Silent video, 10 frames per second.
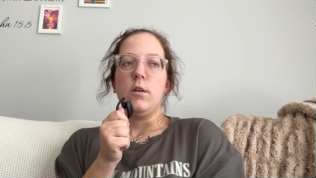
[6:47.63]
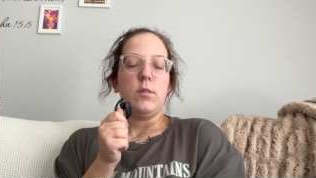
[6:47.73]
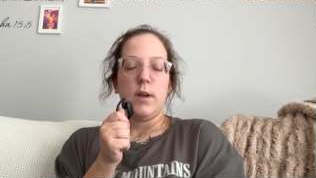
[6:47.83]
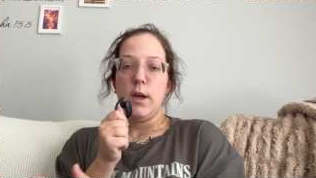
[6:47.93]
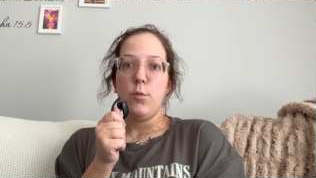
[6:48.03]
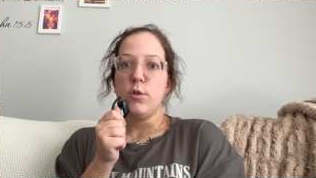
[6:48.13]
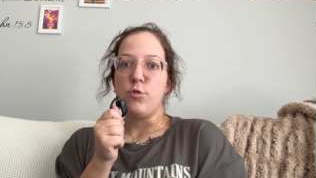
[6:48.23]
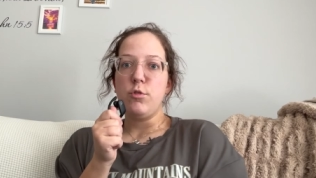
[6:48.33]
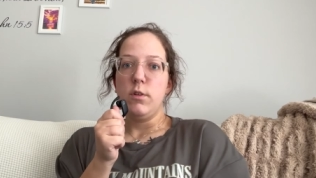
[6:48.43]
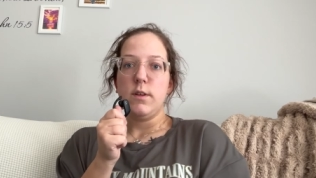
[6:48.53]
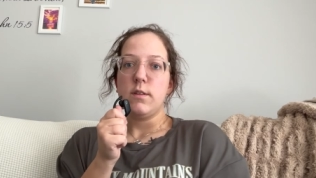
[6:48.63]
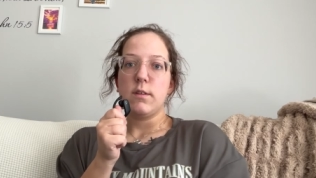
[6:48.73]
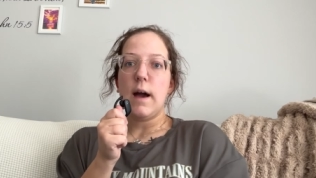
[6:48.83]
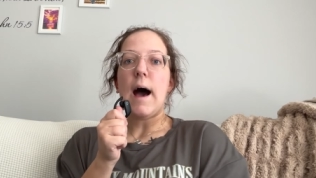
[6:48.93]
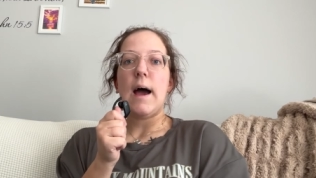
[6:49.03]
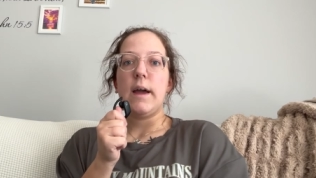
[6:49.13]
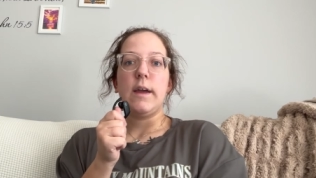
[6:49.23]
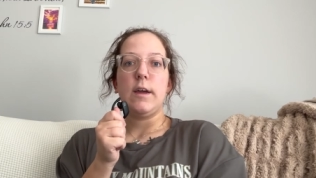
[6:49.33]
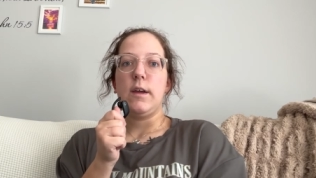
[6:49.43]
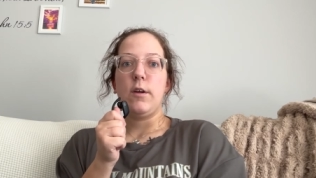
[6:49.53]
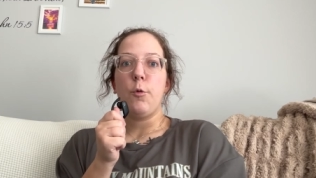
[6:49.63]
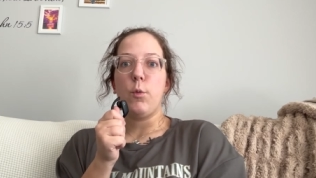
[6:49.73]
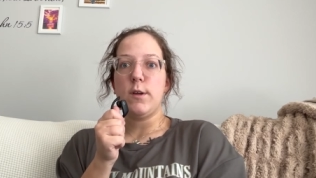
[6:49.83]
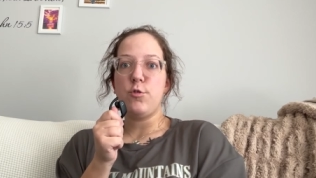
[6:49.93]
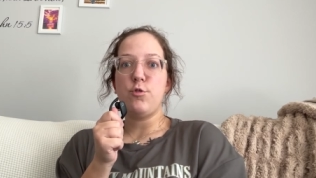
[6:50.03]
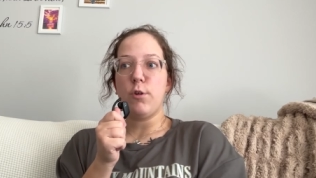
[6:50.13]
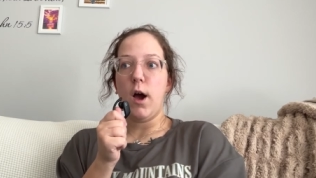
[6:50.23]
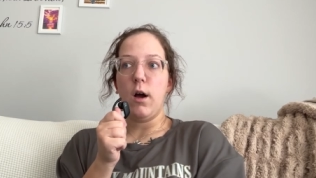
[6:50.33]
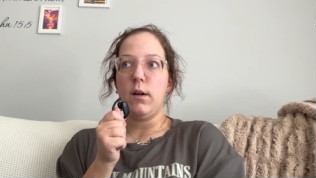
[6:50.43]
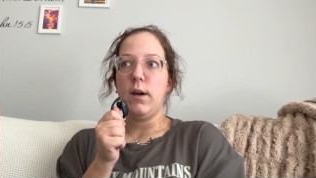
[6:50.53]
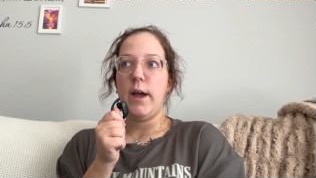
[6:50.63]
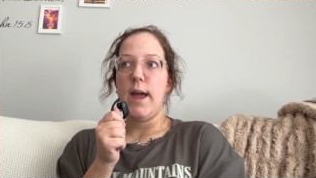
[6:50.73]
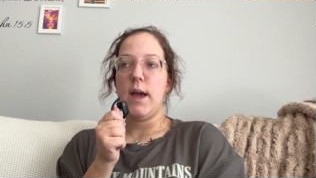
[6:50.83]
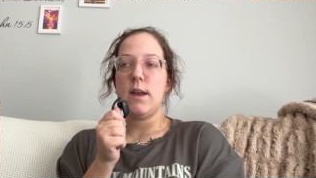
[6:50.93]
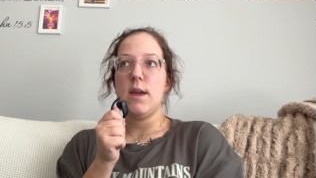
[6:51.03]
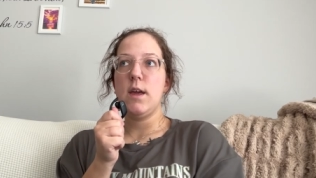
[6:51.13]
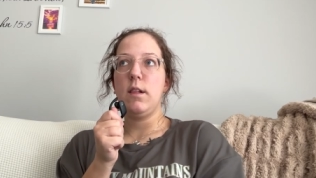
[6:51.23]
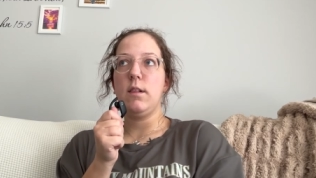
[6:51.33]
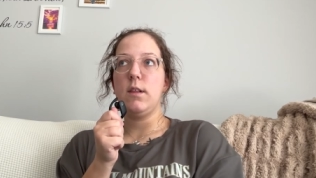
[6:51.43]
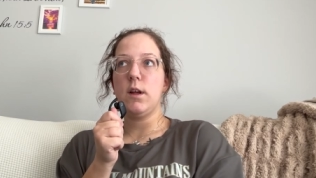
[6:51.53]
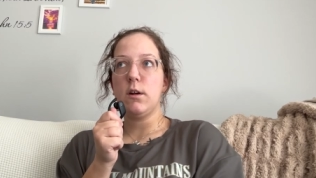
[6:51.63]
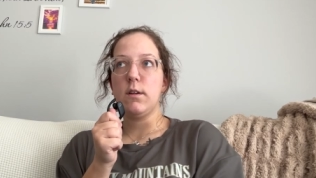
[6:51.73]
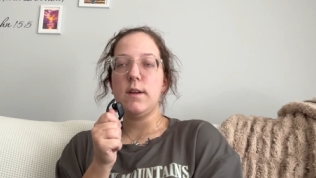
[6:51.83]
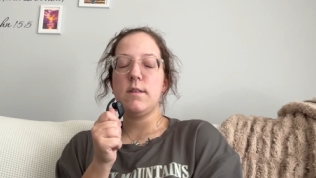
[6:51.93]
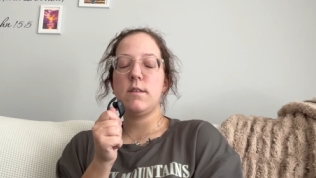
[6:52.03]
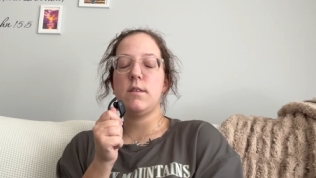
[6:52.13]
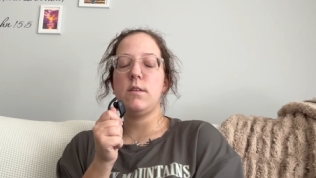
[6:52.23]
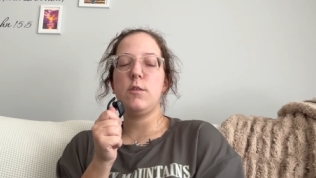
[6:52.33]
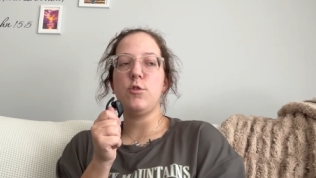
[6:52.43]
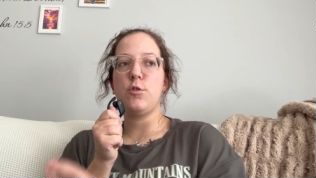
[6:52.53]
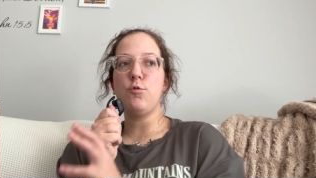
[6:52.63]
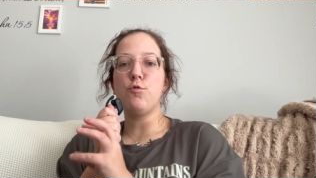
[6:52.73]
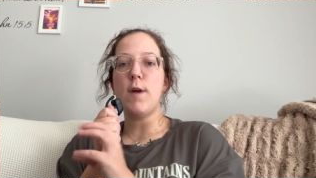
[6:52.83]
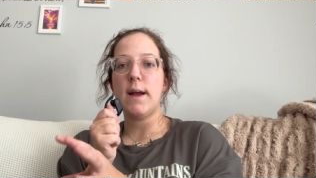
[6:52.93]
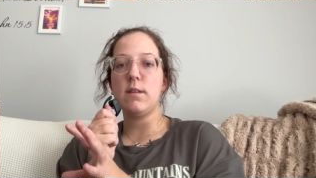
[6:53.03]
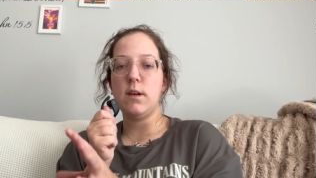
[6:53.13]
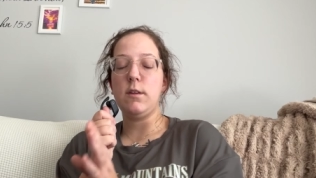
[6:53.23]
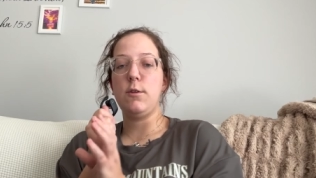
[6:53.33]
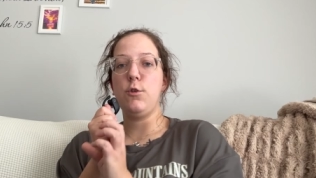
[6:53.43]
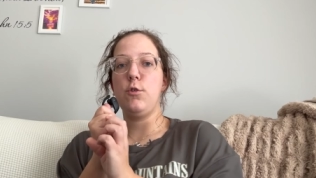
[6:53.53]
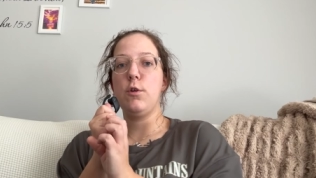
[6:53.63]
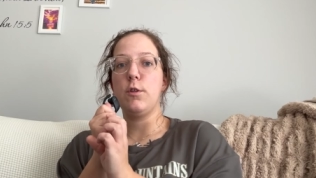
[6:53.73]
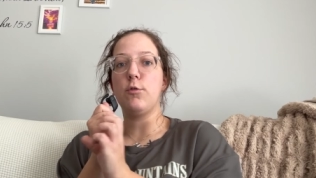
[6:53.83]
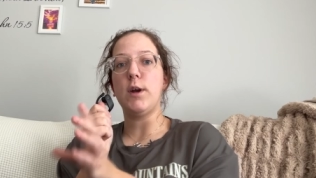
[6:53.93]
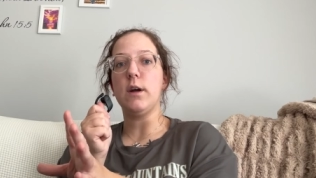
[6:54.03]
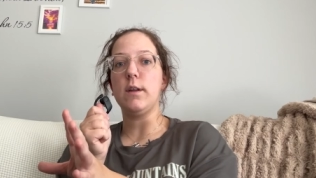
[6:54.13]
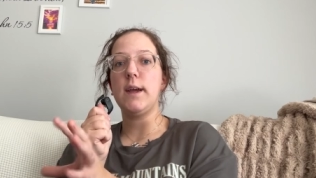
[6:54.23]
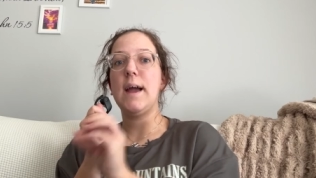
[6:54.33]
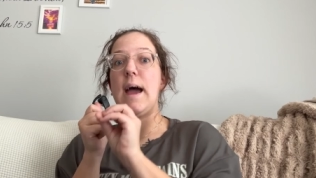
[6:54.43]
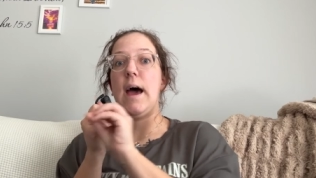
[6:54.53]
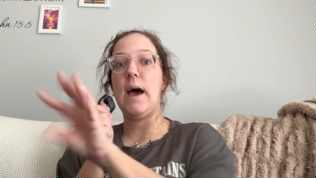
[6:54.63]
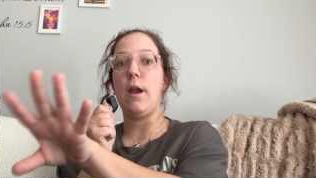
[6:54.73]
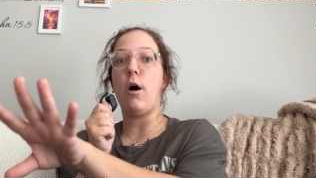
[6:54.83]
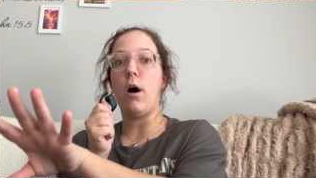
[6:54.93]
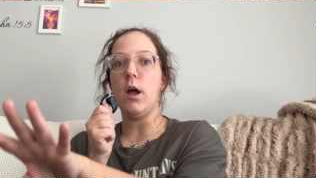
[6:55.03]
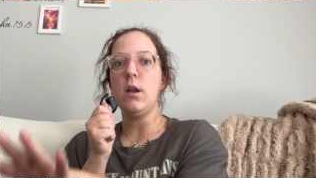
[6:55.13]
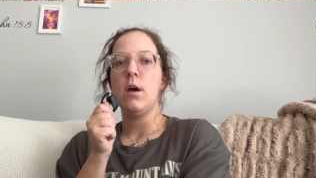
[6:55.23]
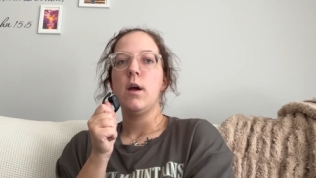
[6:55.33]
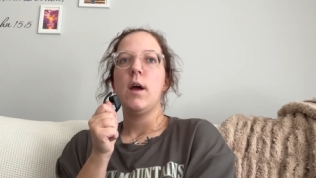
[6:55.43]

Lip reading: this guy, he was drunk, and he literally just wrecks into the railing head on.